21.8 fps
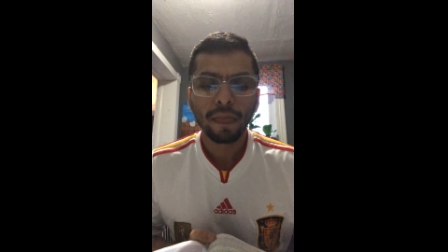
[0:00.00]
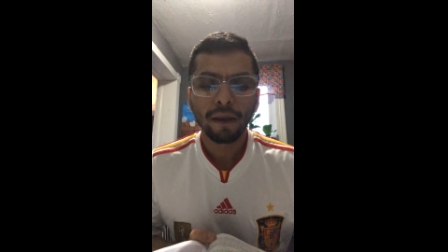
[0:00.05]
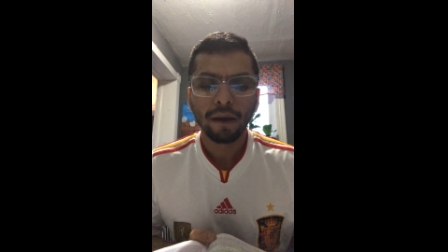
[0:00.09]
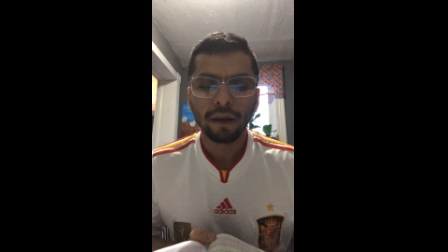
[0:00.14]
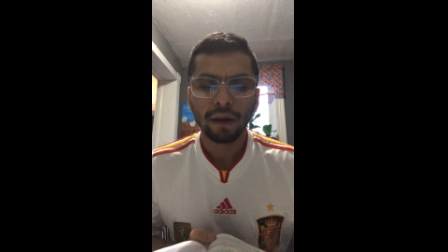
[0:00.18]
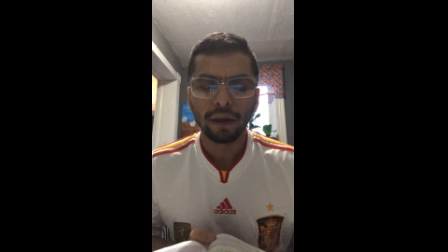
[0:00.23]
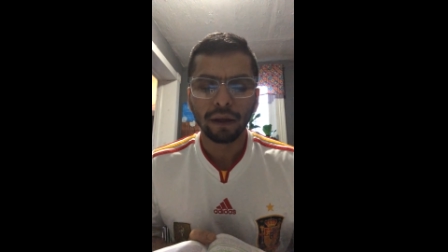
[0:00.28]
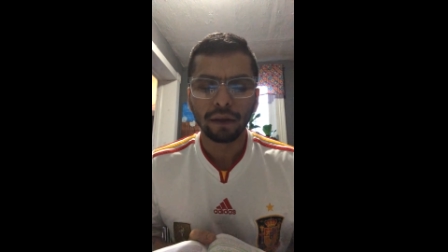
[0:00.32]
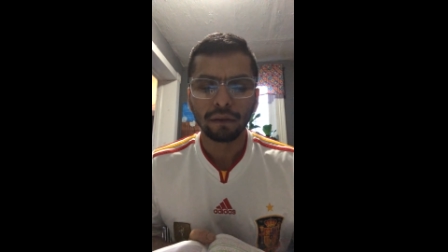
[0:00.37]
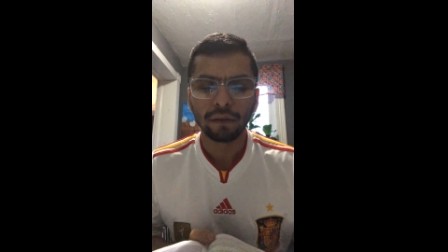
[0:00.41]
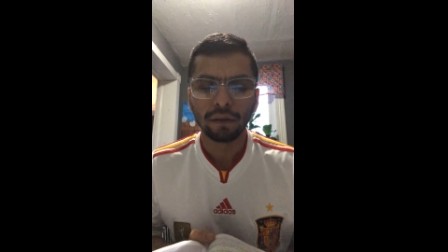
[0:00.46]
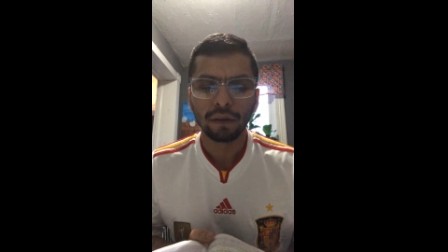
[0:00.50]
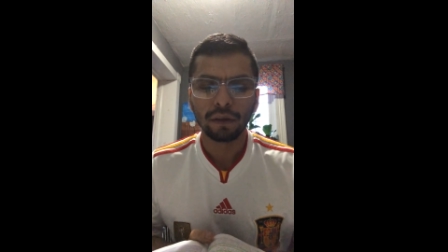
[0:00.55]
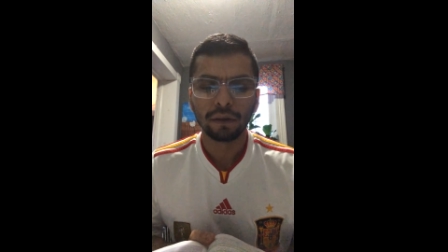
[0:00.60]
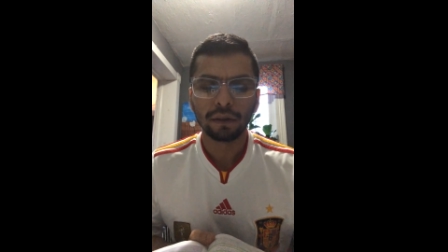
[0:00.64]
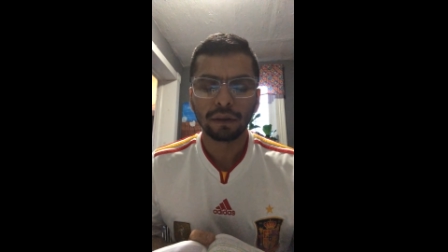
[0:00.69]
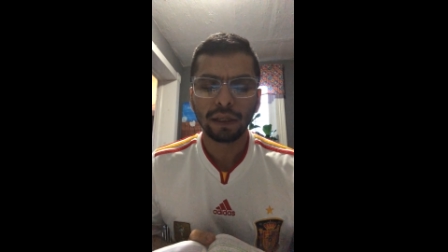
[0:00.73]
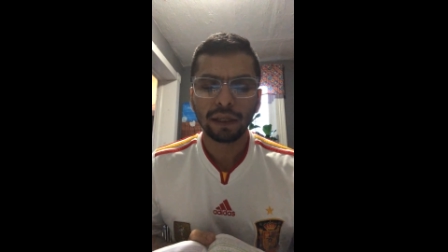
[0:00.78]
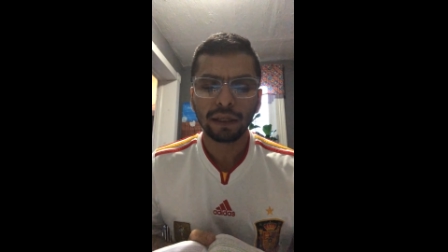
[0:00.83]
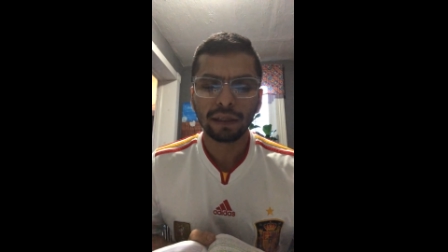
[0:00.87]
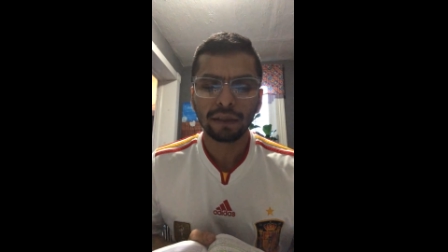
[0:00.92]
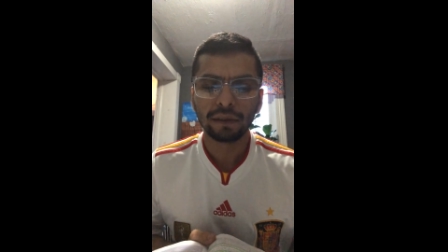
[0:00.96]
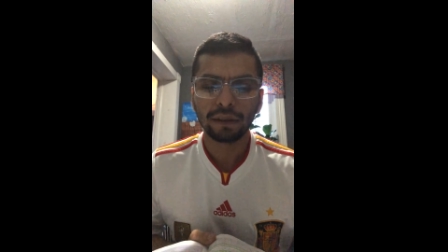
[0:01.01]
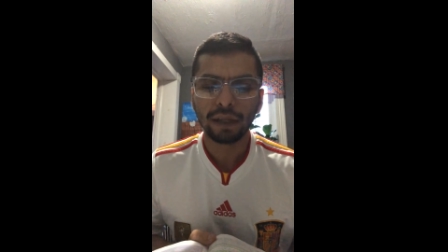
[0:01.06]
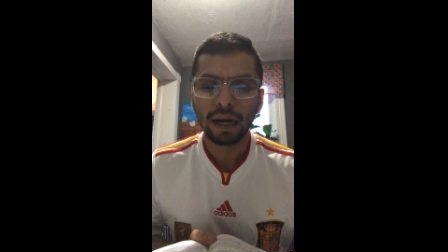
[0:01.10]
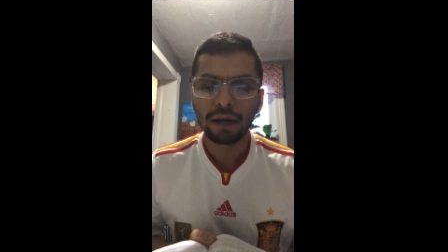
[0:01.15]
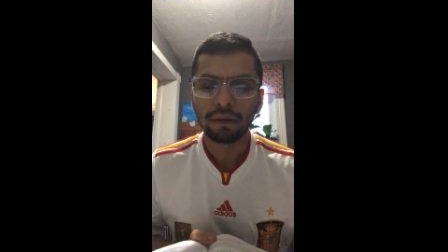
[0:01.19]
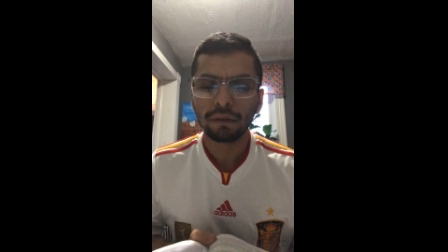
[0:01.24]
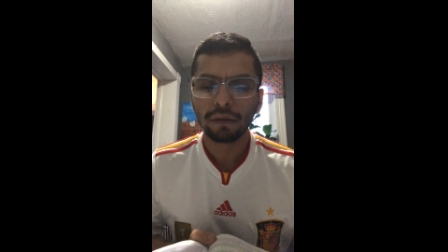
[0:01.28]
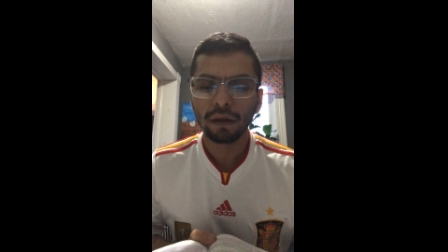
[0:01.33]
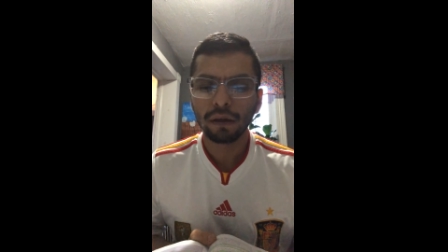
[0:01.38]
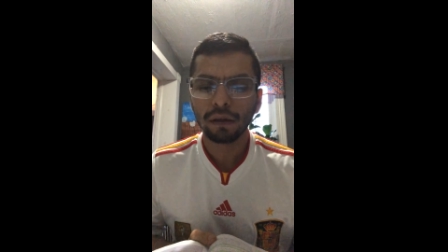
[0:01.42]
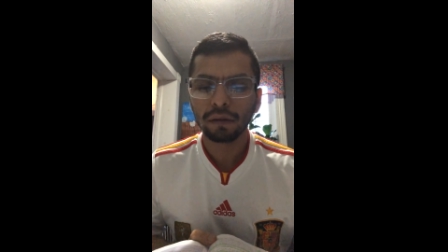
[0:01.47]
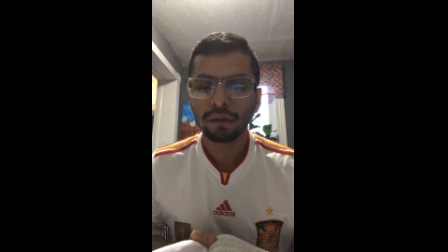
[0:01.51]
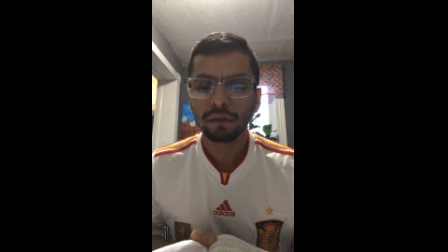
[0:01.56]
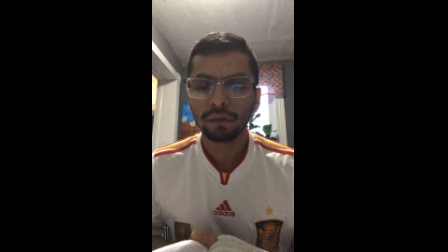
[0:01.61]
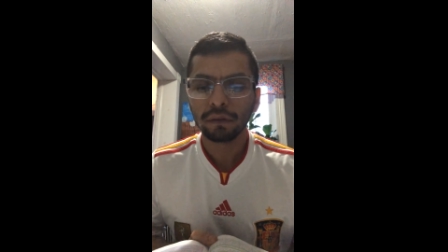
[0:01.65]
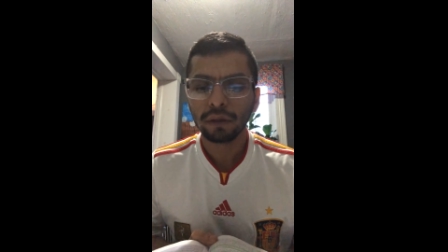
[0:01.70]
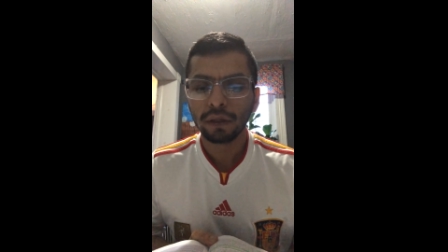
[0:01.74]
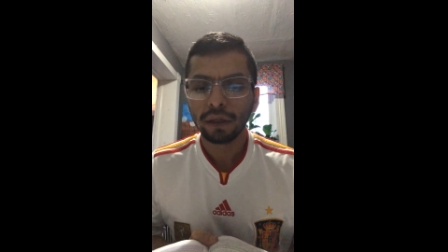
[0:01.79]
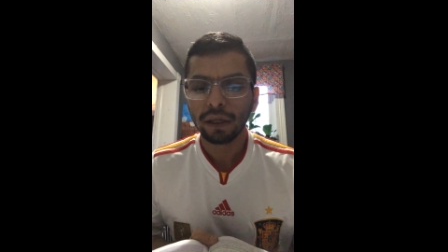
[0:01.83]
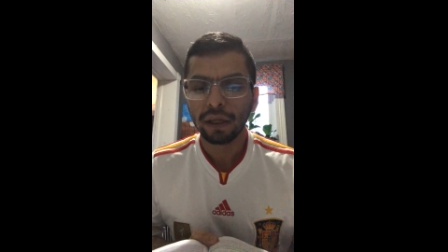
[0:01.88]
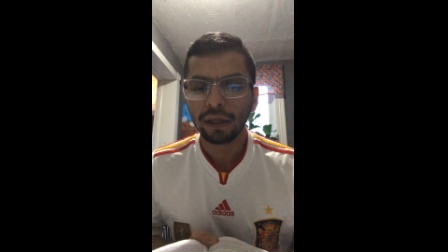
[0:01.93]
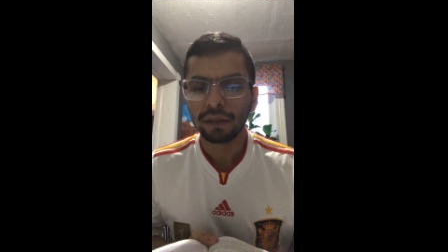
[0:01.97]
and they can download
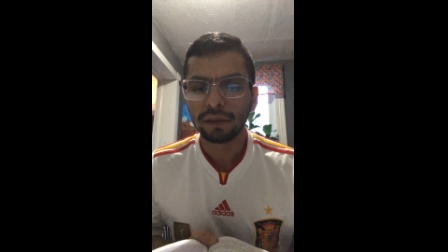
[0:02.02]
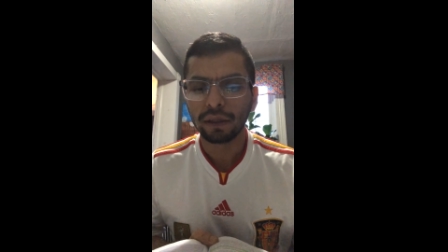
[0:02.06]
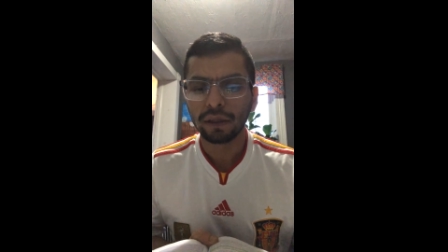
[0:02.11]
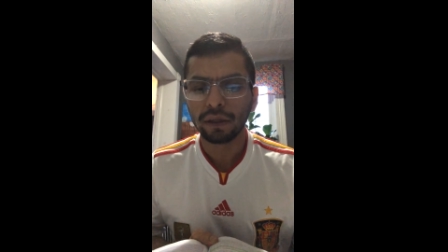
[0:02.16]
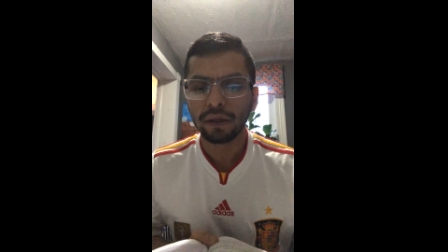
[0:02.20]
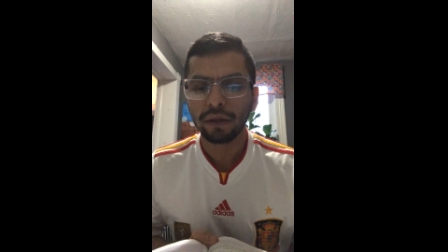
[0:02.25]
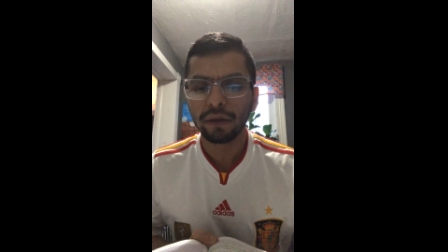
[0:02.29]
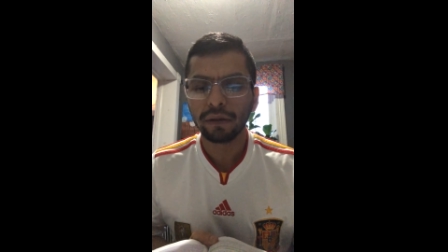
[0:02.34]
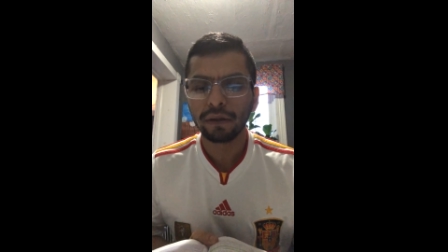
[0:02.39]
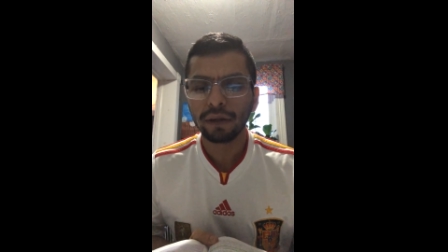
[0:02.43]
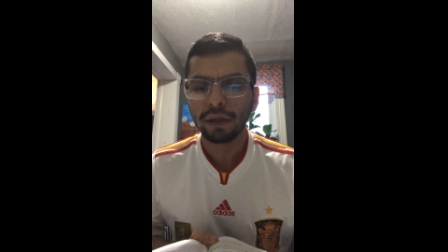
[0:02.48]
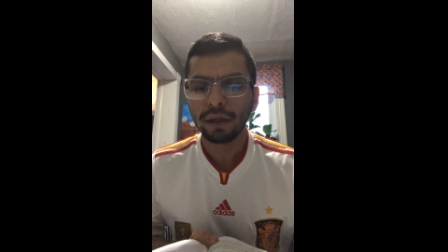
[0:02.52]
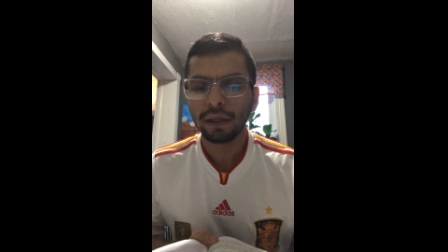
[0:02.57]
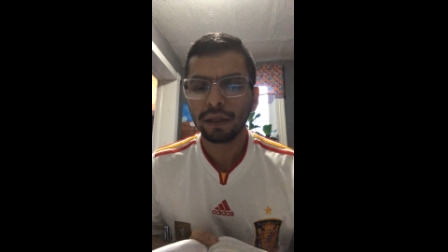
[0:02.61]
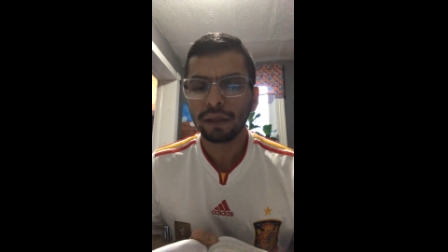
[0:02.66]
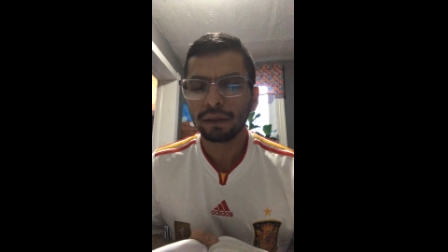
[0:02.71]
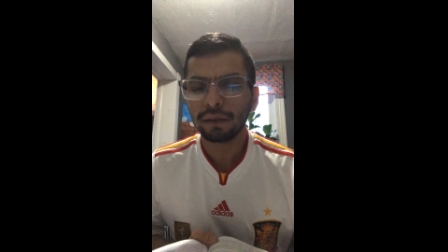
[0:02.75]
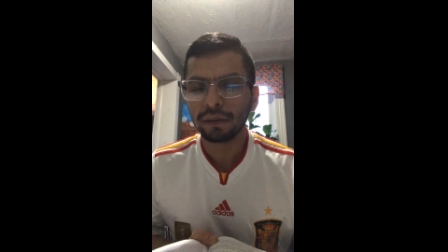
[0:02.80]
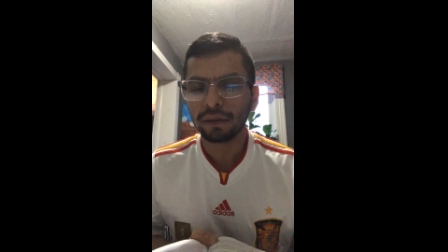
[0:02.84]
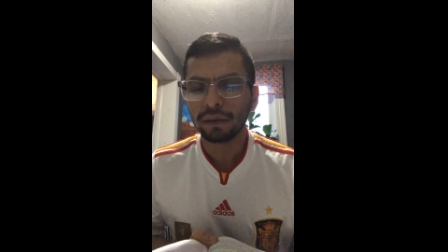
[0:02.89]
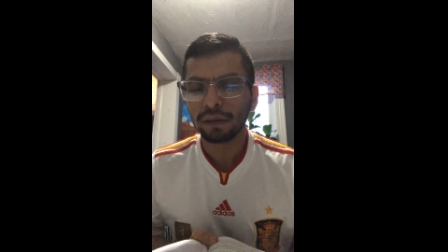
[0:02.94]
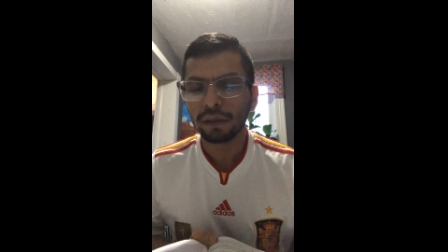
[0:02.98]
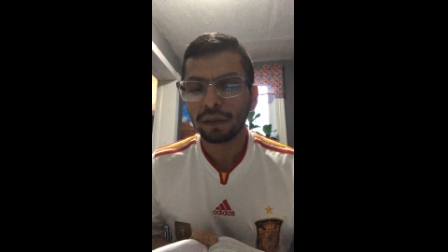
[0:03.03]
and securely